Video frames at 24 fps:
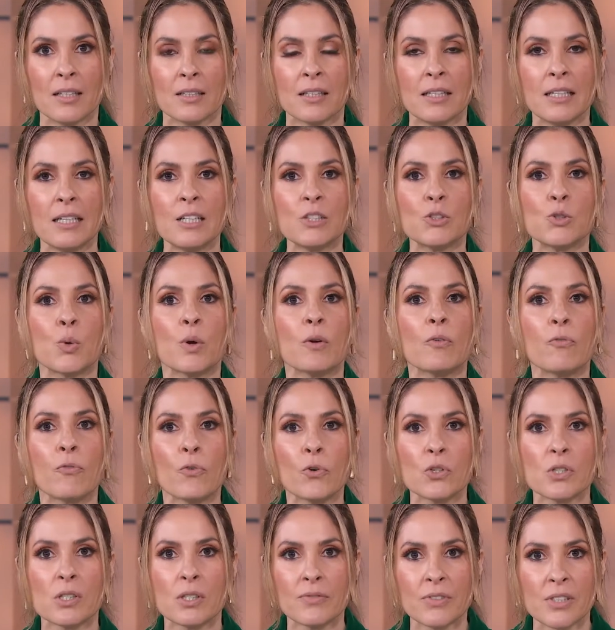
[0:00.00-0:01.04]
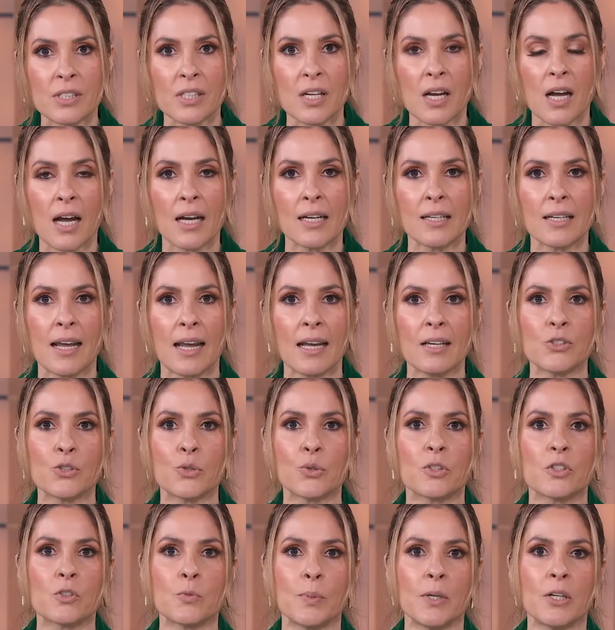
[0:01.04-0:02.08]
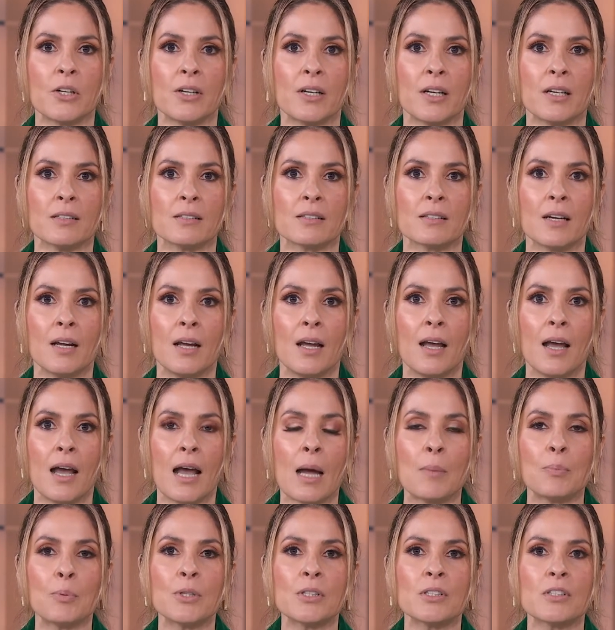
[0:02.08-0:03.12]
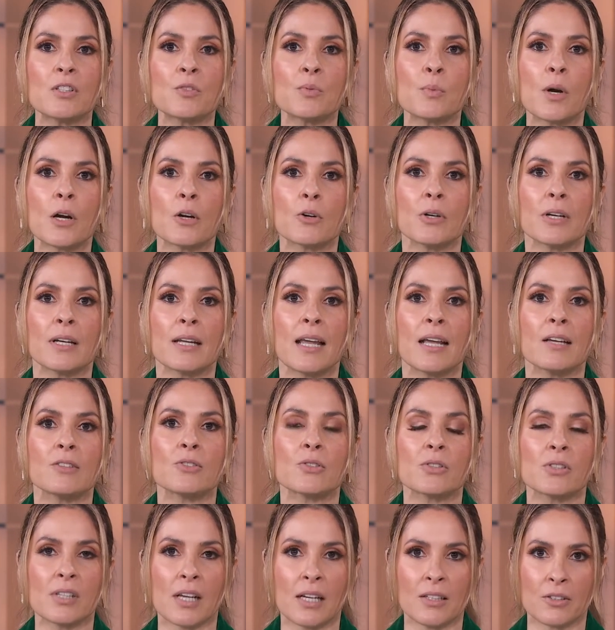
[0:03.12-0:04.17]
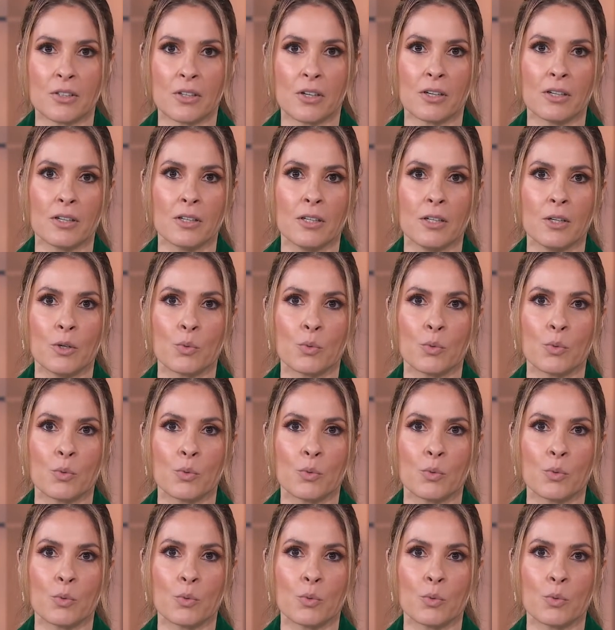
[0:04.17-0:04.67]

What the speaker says: leading to a first-of-its-kind cancer experience at Princess Margaret Cancer Center.